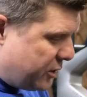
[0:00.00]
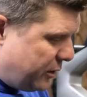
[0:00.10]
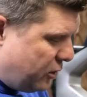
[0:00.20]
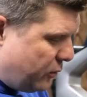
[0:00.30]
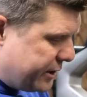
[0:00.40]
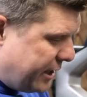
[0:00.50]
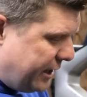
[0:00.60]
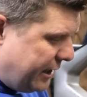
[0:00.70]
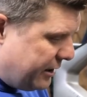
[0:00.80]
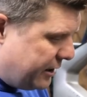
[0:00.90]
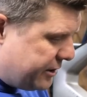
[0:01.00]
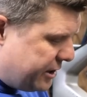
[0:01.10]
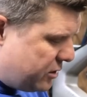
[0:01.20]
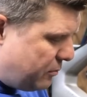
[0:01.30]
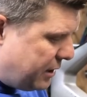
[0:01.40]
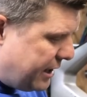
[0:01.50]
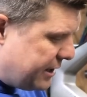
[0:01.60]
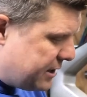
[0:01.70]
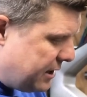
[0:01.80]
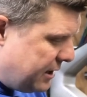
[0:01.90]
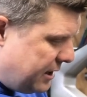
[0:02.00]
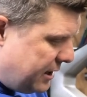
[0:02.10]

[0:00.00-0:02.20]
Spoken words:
so I always get it in a consistent place.